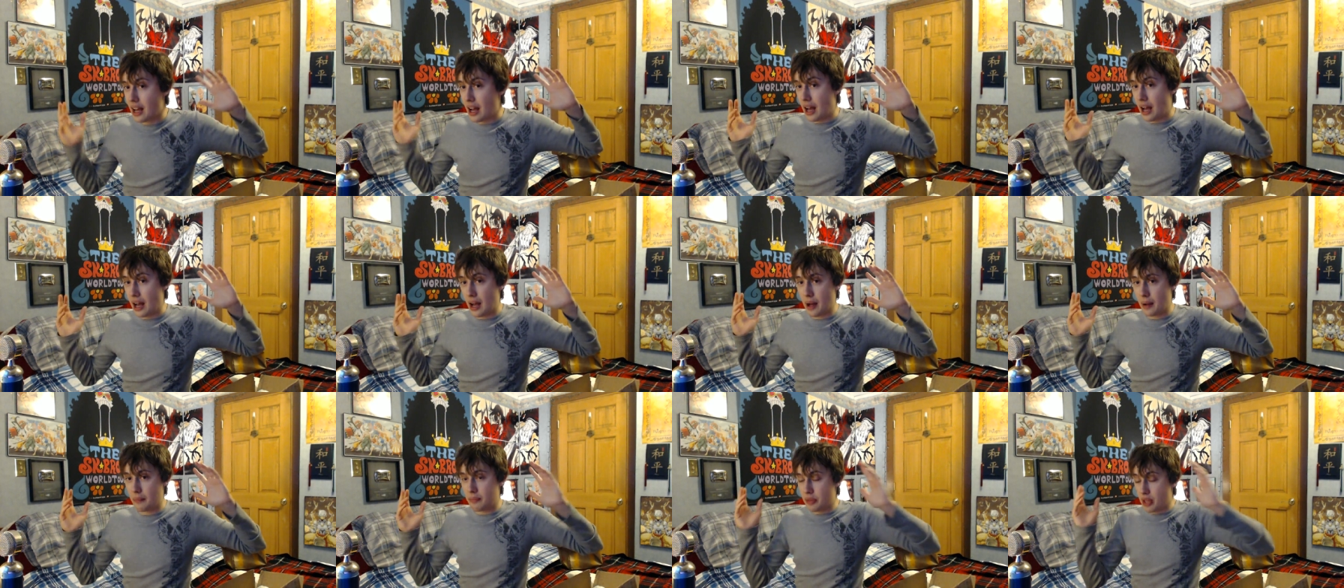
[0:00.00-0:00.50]

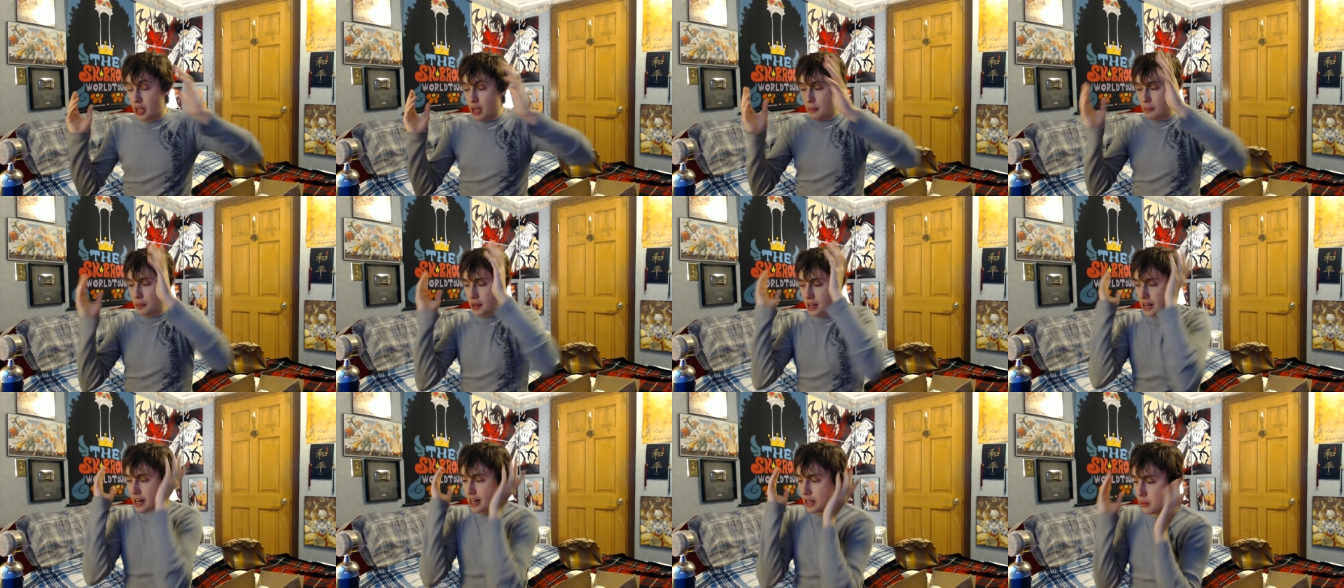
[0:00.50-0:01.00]
Um,
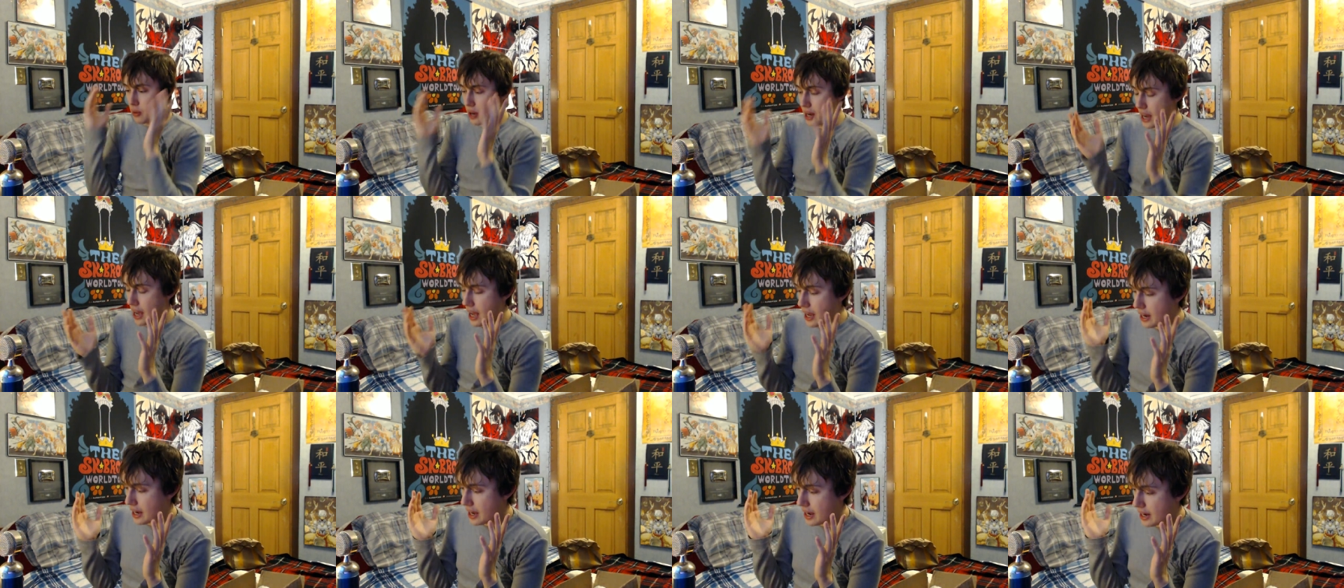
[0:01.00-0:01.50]
but anyway,
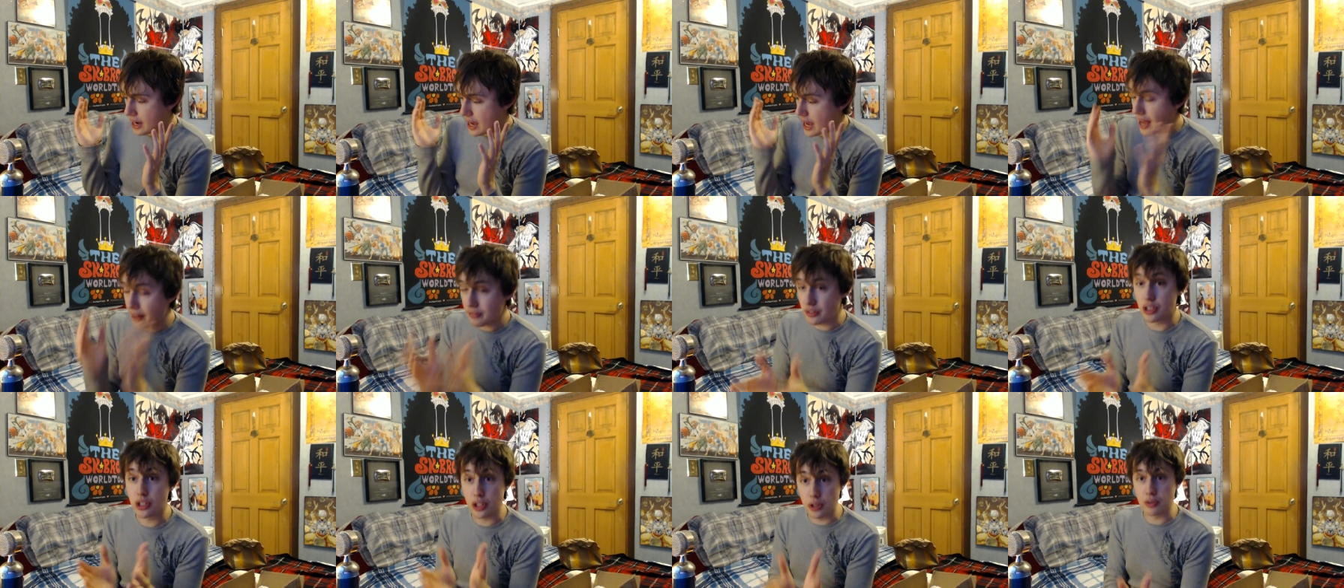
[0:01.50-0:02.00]
I, I
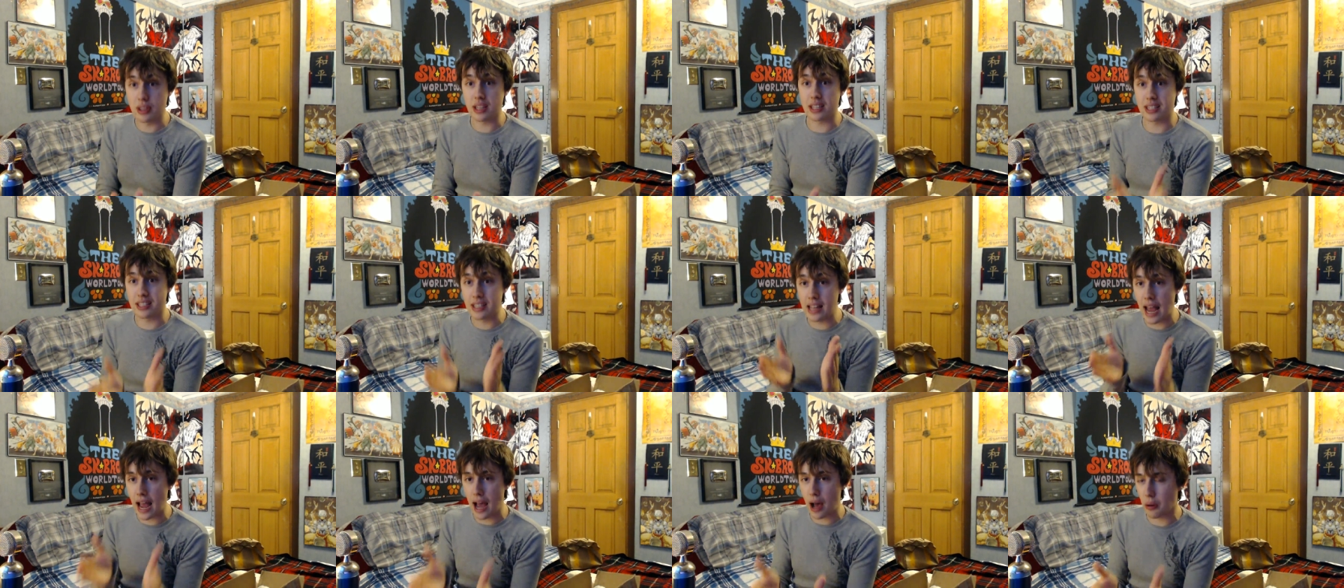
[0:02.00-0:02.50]
have to do this
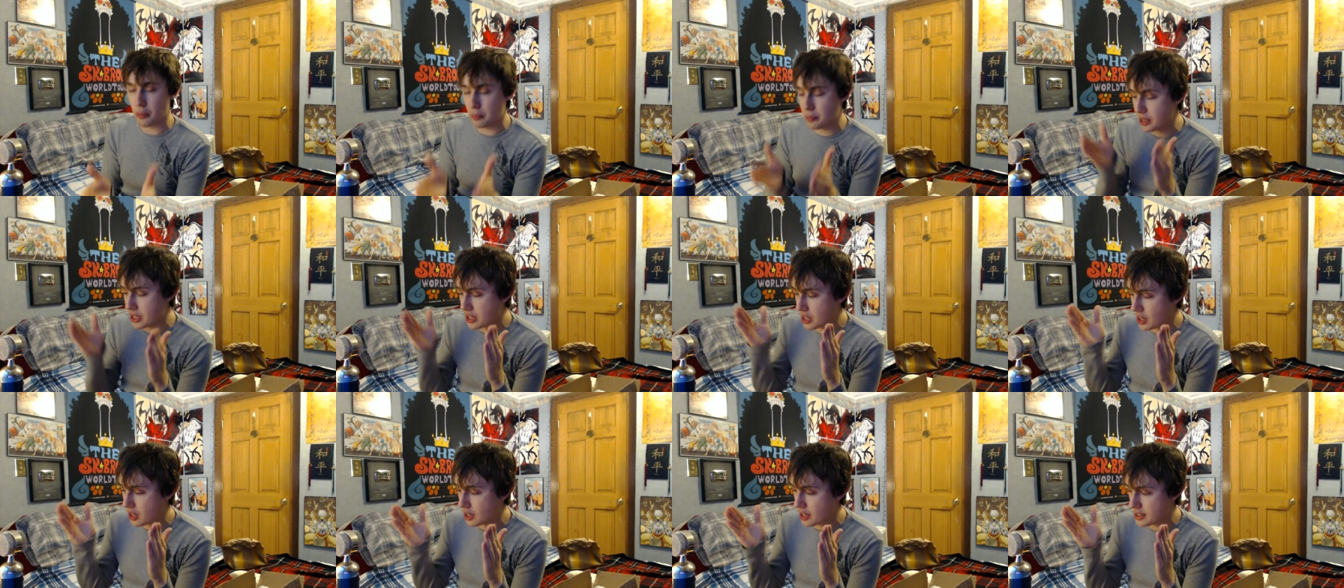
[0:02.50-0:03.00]
now
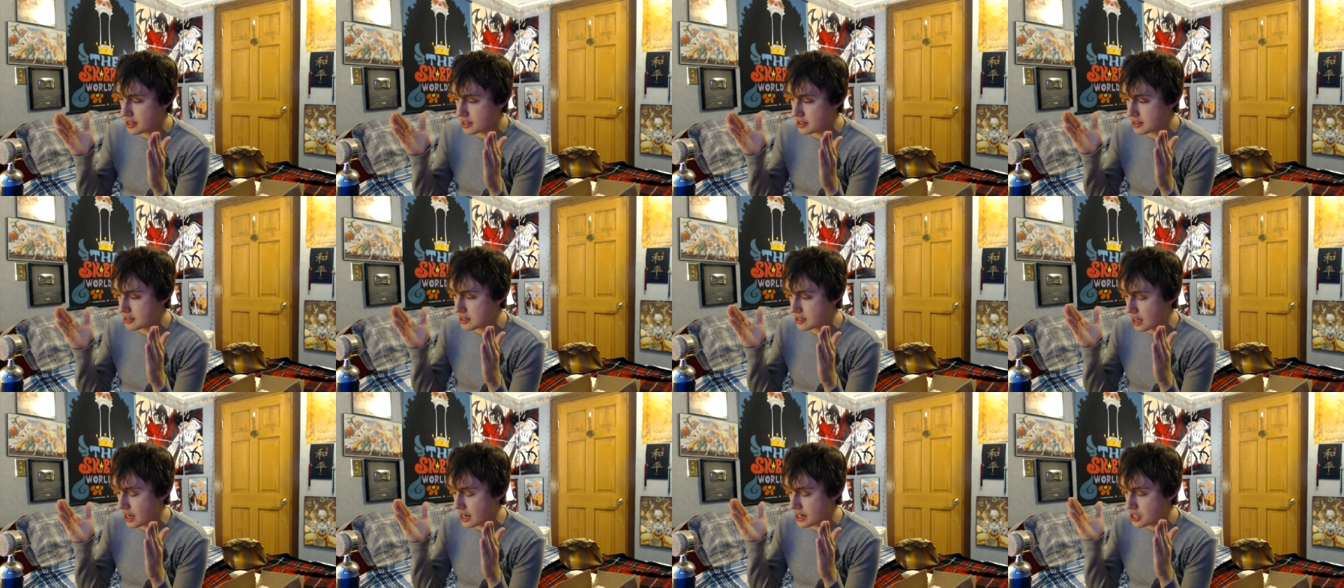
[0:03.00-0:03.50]

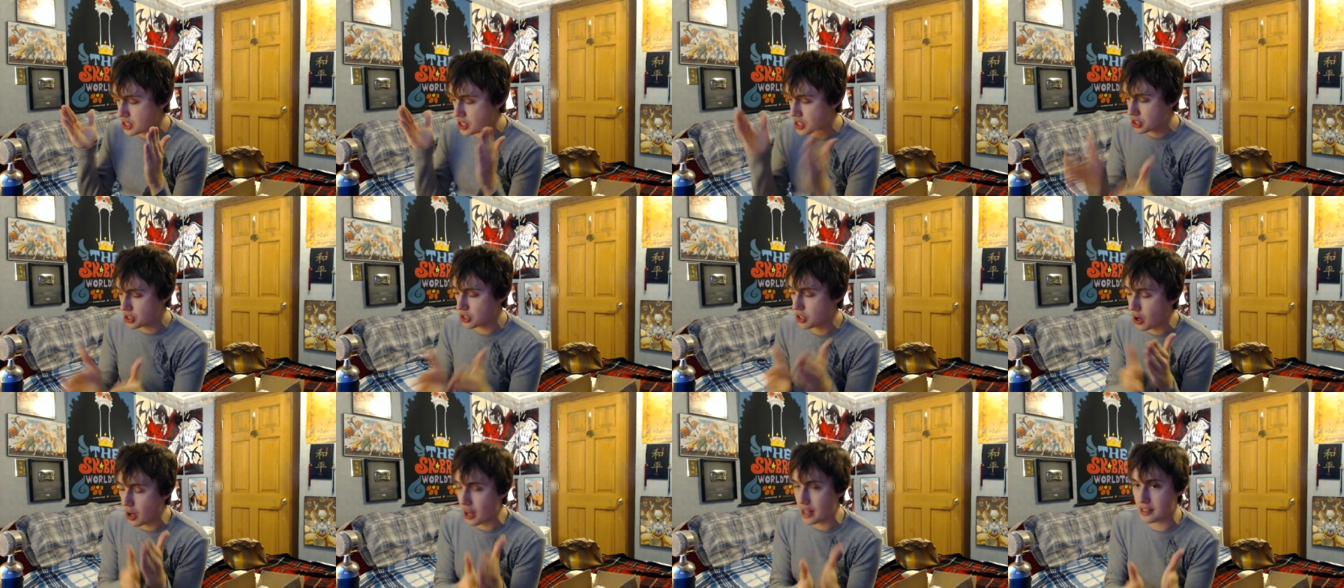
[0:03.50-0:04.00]
because I just
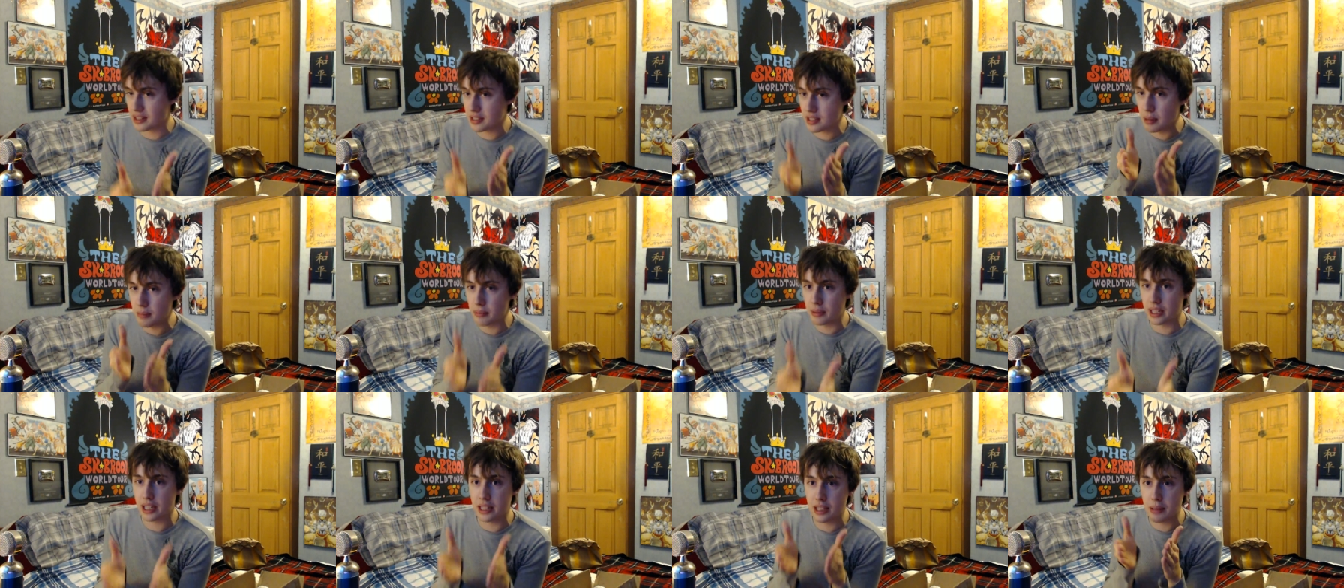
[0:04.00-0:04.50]
got
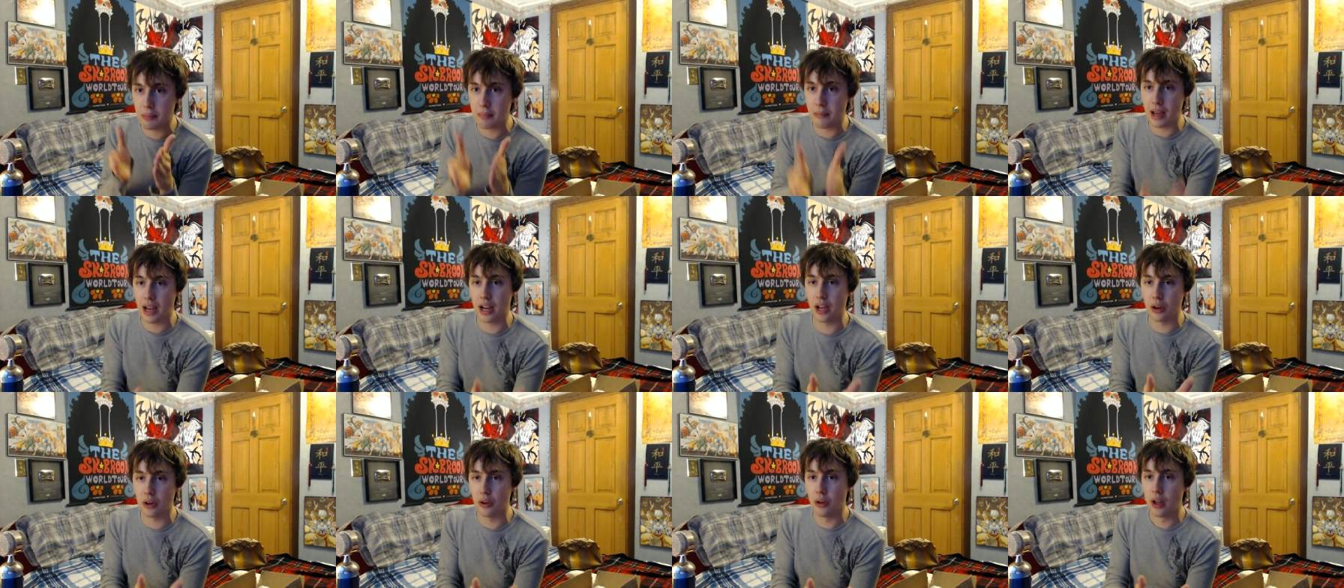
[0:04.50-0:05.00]
something in the
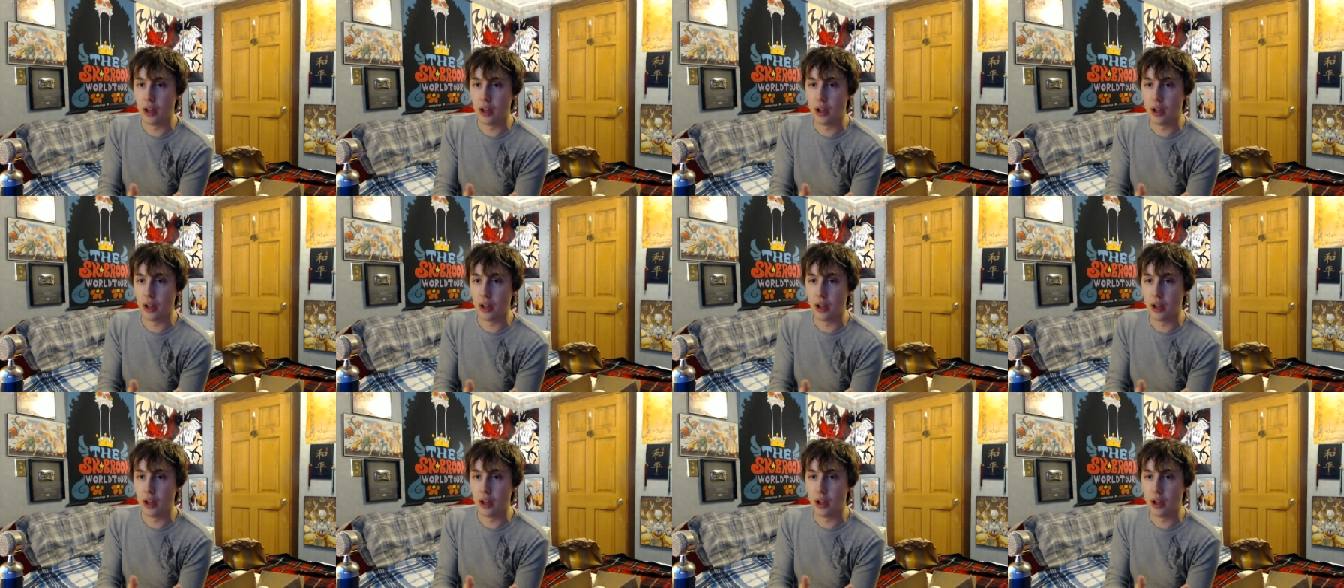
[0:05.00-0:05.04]
mail.